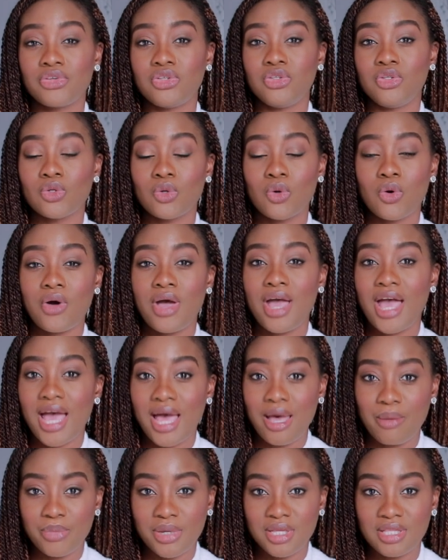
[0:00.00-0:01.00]
your
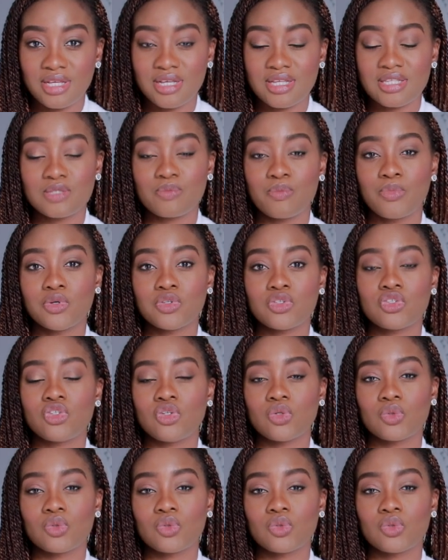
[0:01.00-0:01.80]
happiness but